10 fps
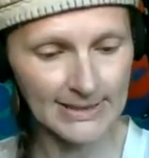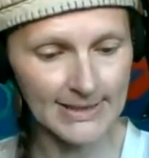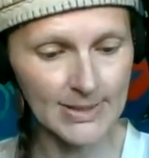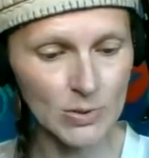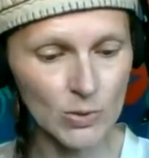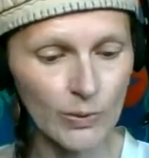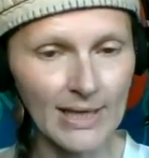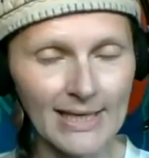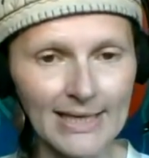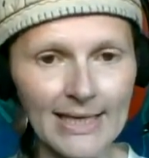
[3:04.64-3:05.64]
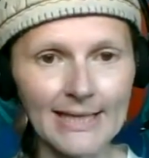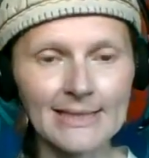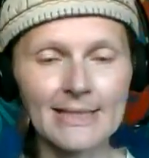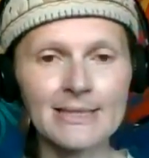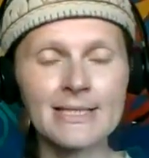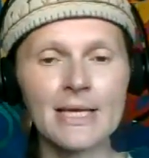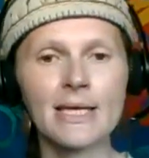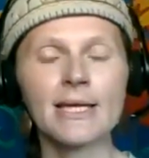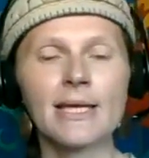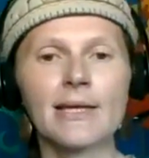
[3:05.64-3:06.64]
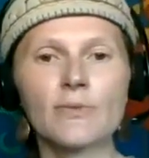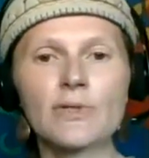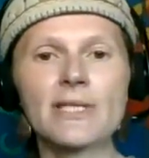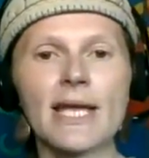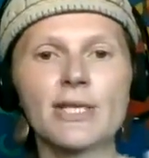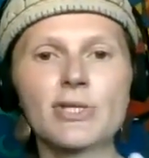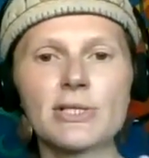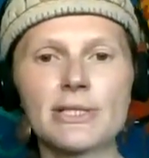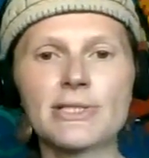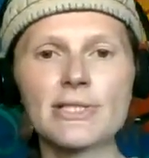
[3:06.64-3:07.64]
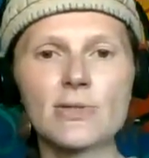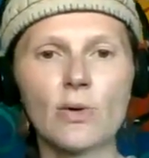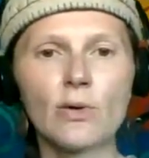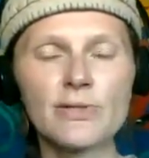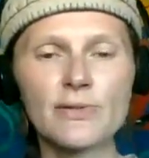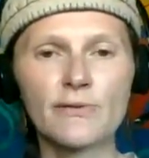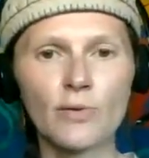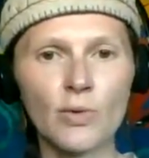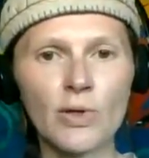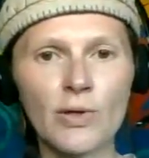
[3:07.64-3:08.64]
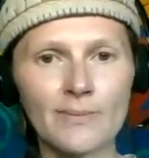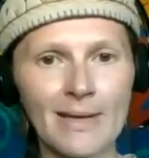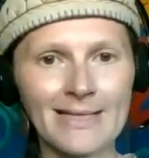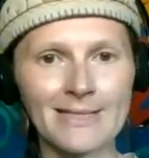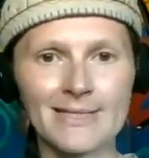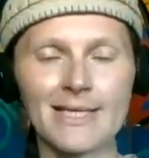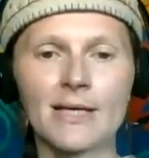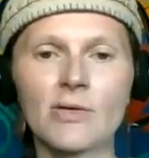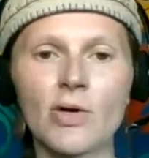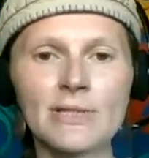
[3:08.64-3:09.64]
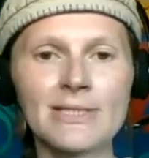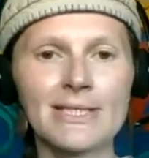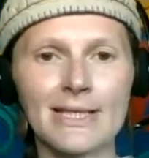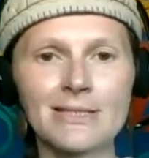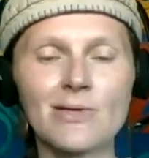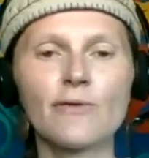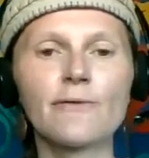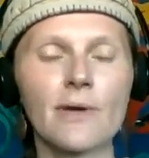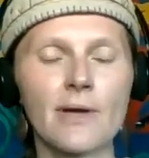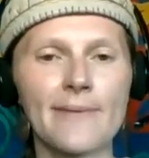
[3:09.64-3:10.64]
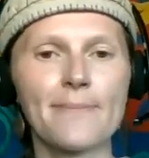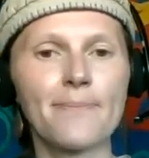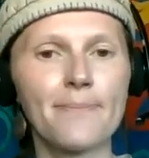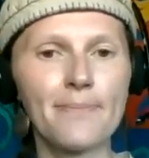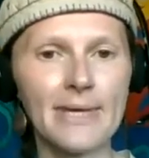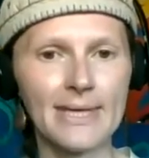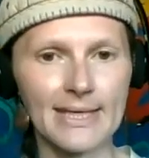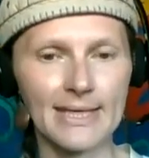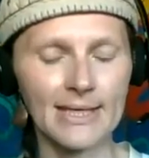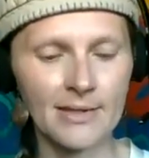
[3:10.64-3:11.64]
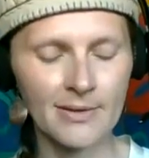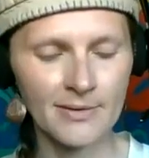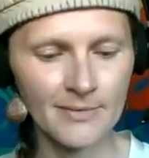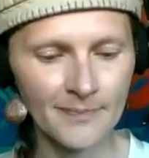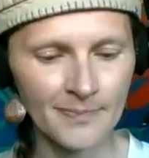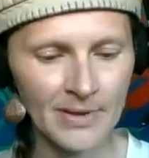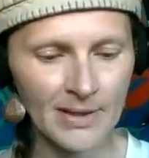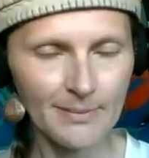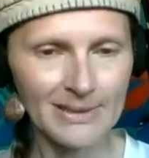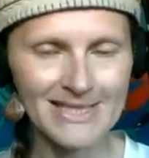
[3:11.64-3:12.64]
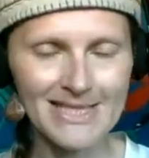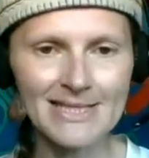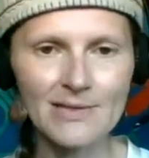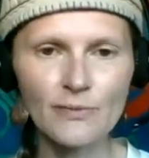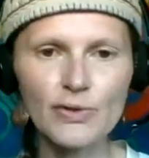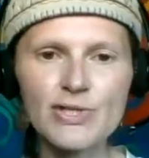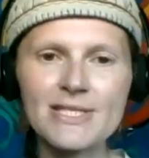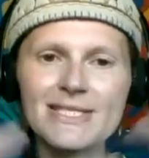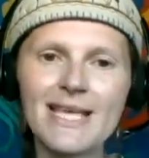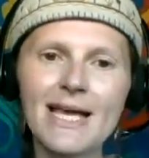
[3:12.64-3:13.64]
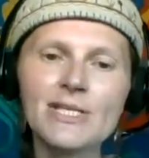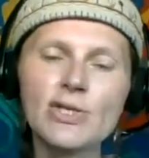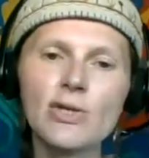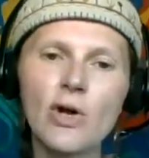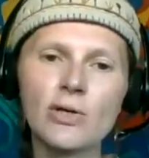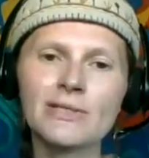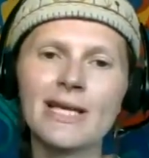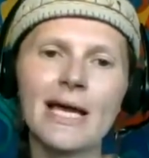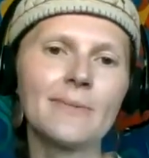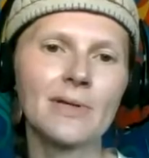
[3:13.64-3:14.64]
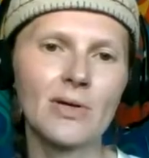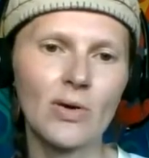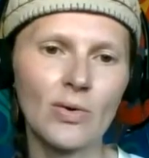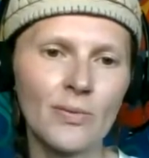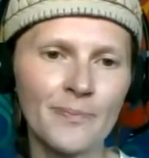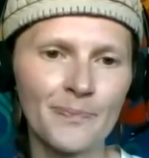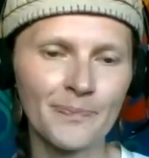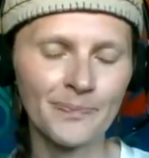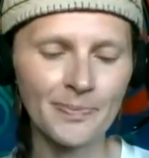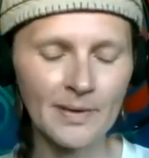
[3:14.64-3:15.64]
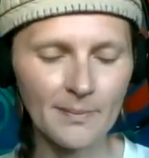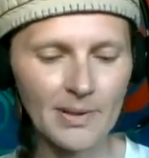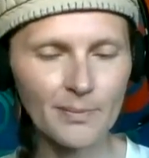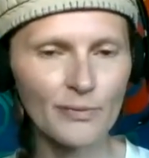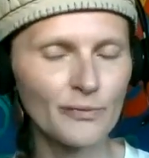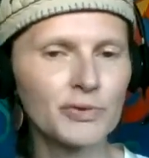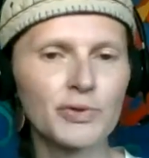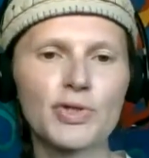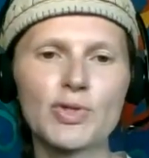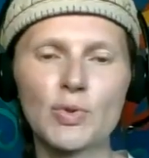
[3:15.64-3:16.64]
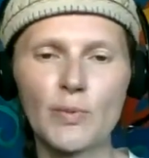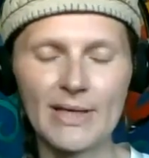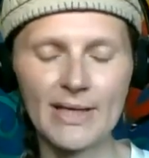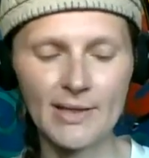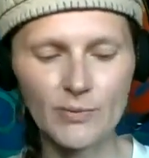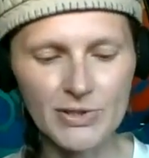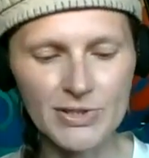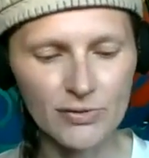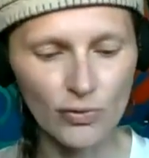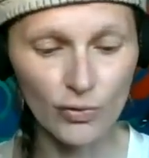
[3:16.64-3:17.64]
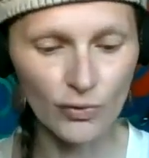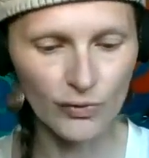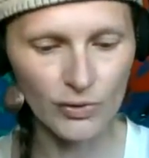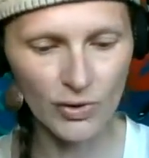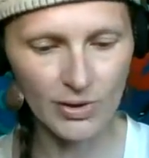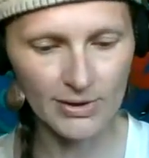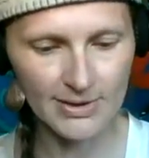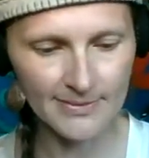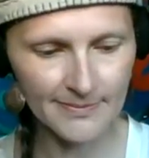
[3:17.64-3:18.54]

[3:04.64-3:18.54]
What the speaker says: as well, and that it was actually the source of all humanity, a continent of being. But since it was such a long time ago, people were not sure whether it was the truth or not.